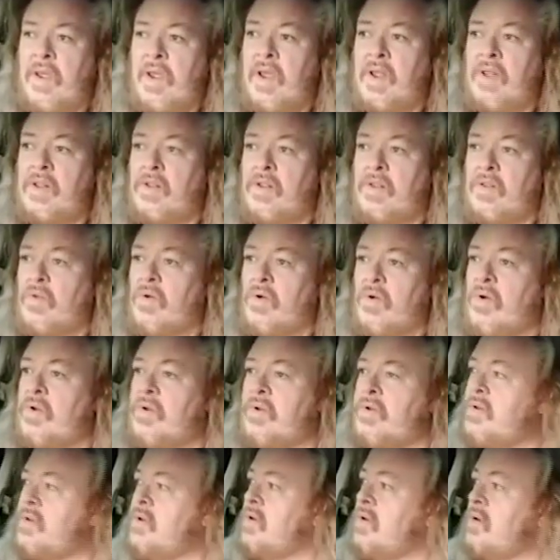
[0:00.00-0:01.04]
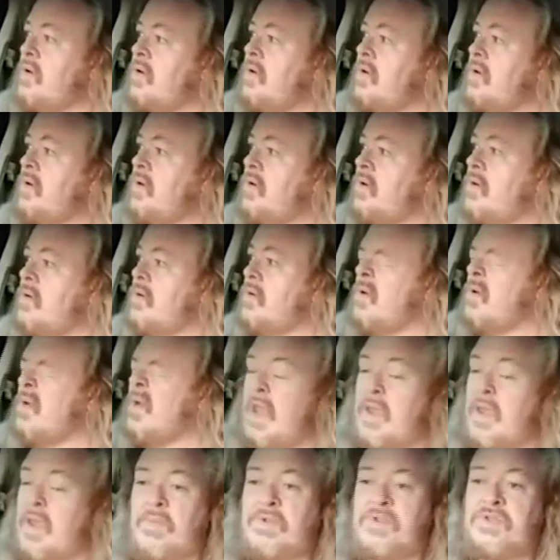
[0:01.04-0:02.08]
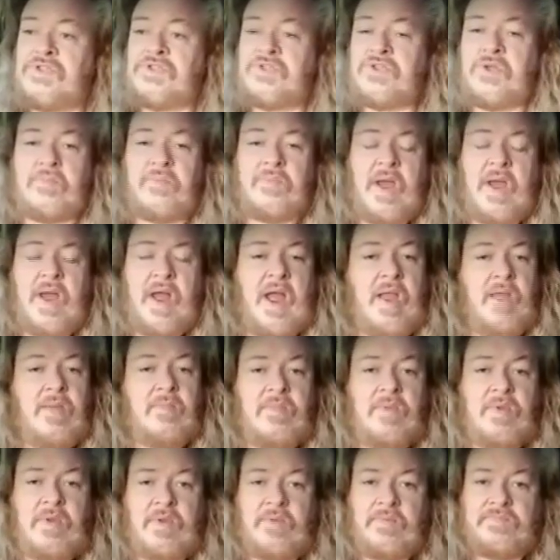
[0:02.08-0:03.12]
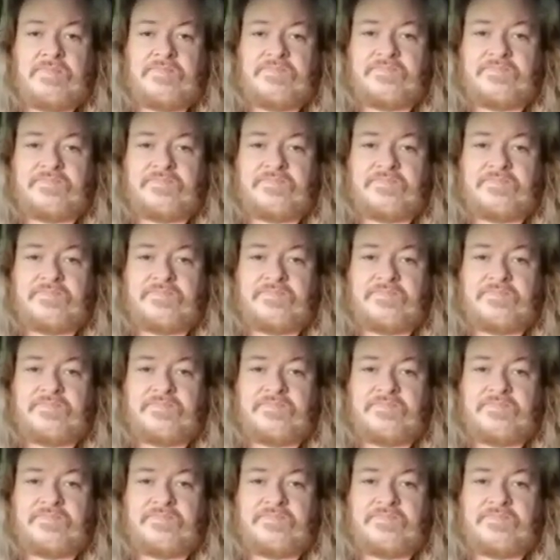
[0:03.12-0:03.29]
and the Lord came and stood behind me,